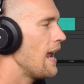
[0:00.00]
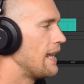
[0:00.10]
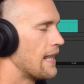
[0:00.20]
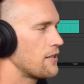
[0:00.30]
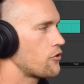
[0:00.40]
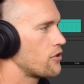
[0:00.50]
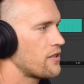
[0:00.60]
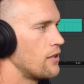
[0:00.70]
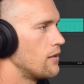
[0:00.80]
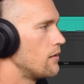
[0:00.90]
And that's
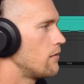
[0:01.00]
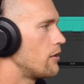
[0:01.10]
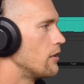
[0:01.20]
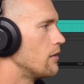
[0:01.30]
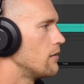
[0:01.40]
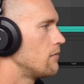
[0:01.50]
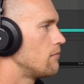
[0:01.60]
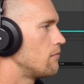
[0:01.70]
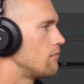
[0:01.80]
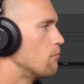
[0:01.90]
just the
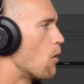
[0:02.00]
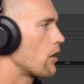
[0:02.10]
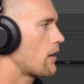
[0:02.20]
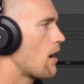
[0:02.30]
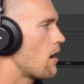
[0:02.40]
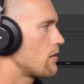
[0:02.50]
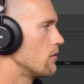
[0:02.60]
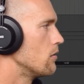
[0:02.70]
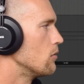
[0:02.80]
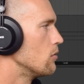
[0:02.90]

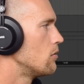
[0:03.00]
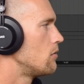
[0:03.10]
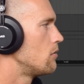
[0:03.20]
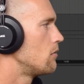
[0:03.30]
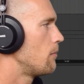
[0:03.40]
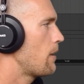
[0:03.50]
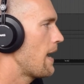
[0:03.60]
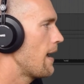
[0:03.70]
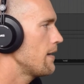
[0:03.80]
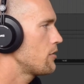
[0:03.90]
Marcato
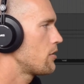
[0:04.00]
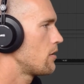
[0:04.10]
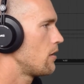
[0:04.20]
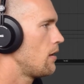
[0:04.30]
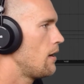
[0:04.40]
patch.